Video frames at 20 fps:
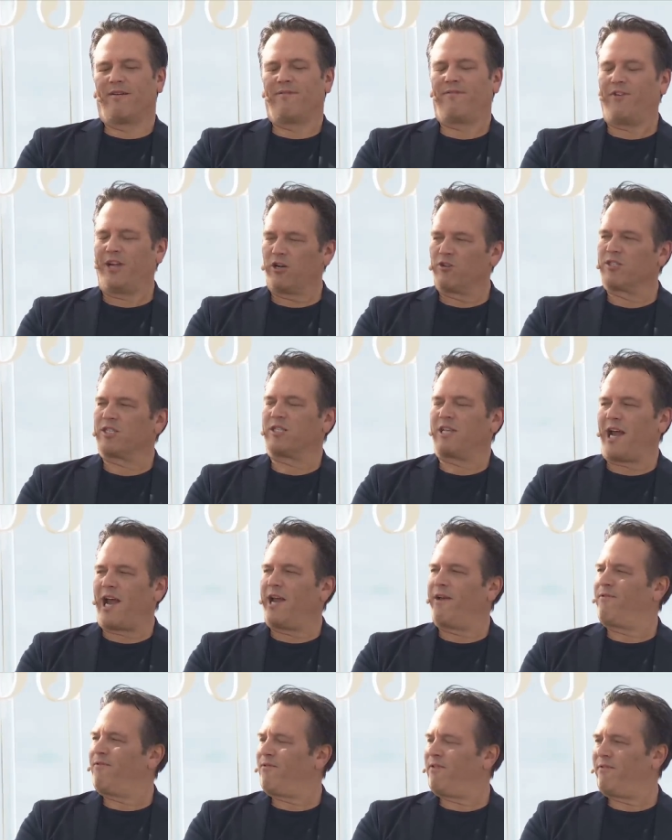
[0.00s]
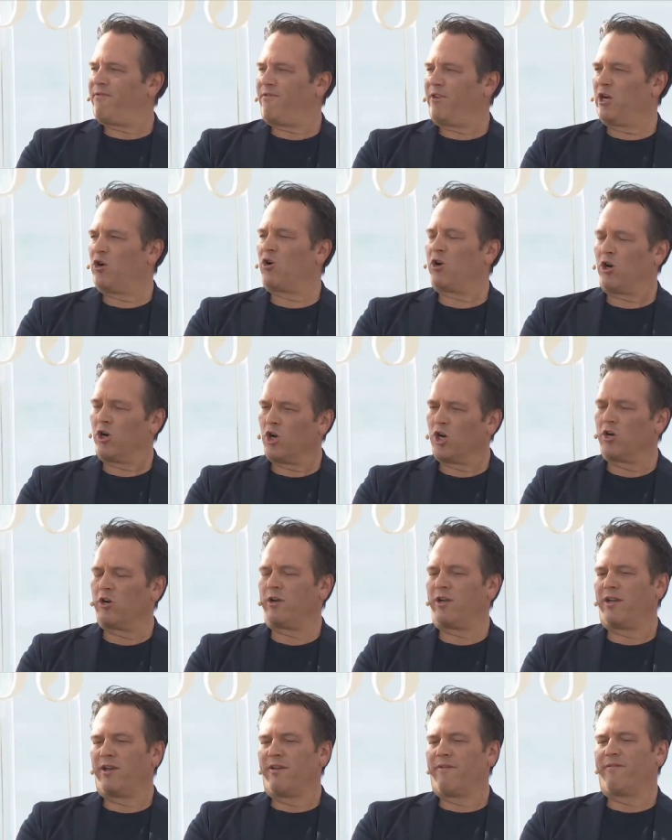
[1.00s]
feel safe, feel
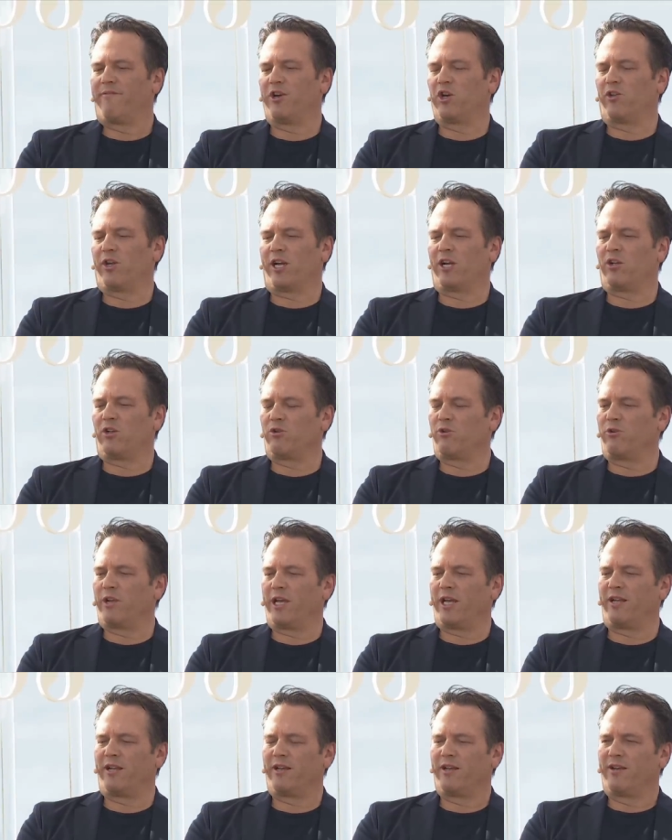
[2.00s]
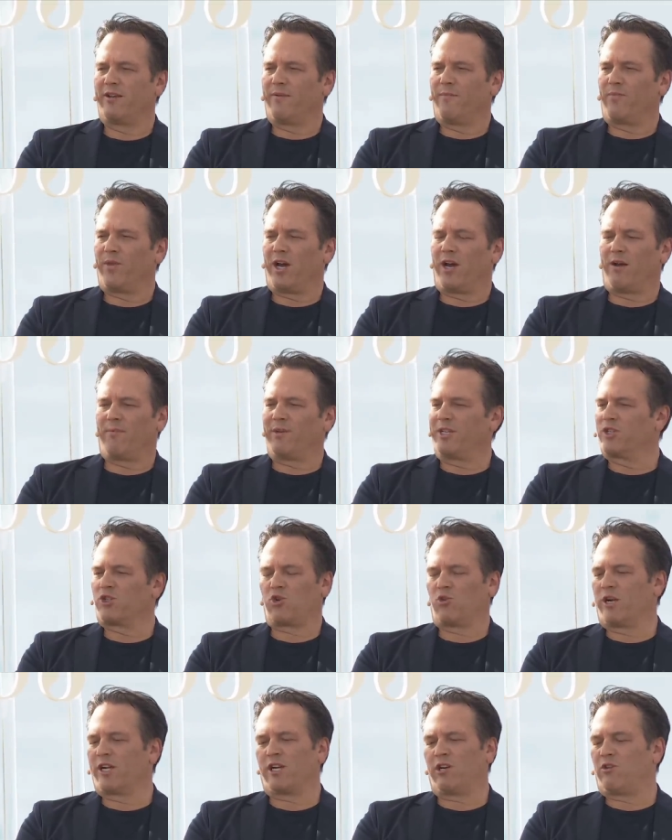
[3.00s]
heard, feel included, um, is
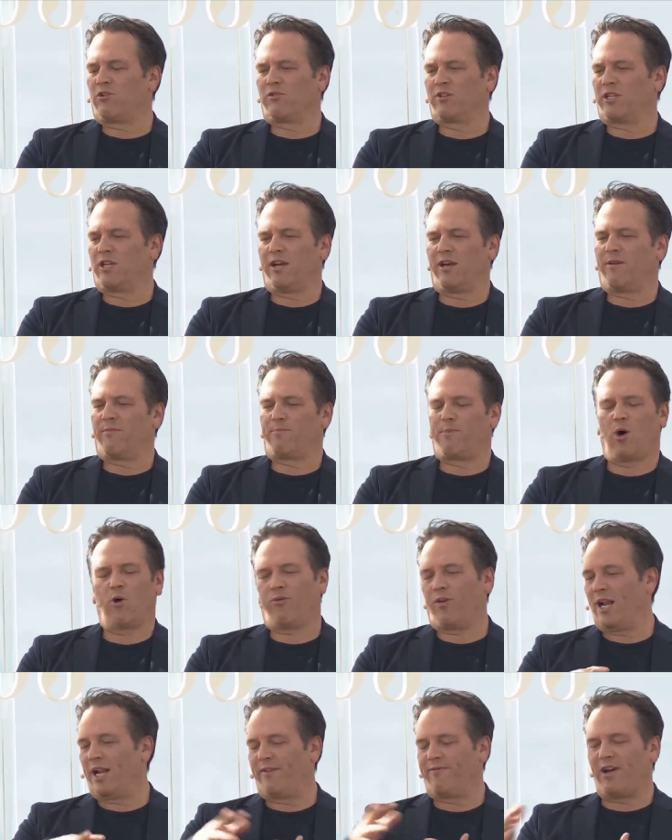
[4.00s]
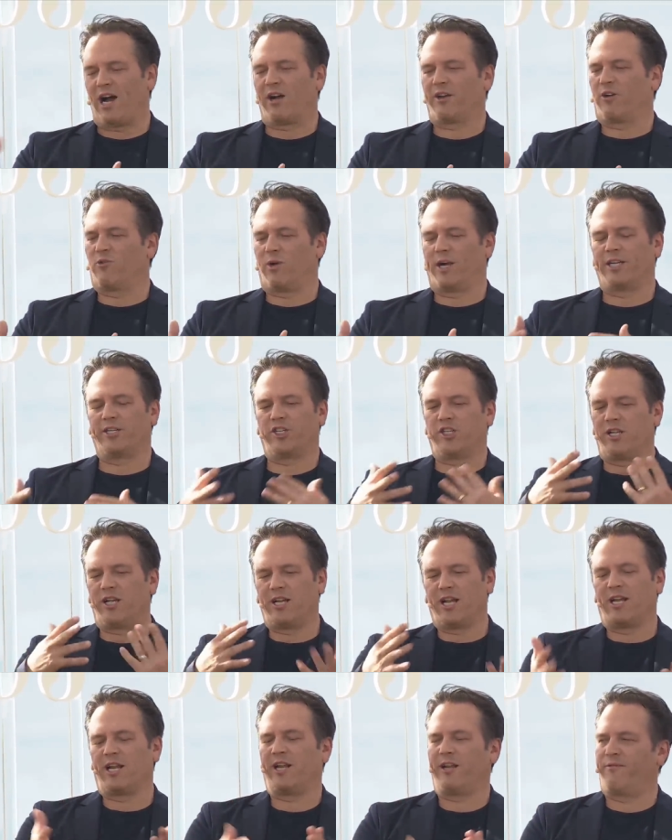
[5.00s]
critical to both an
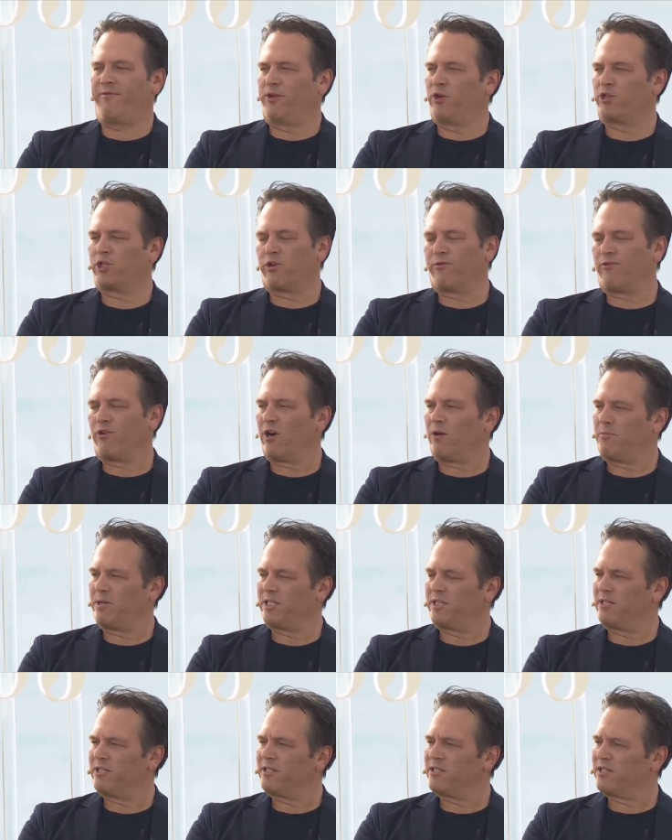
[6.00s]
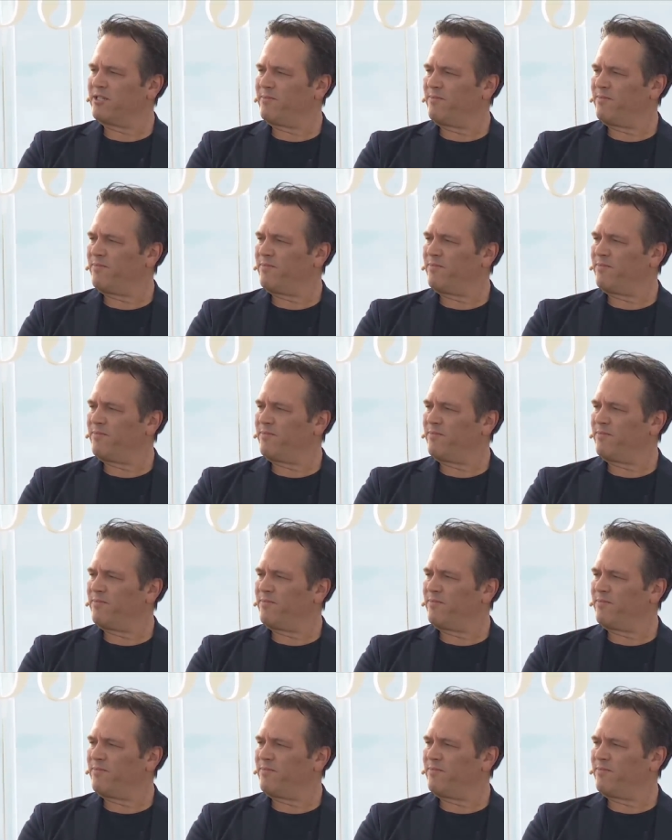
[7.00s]
evaluation and any future for our business.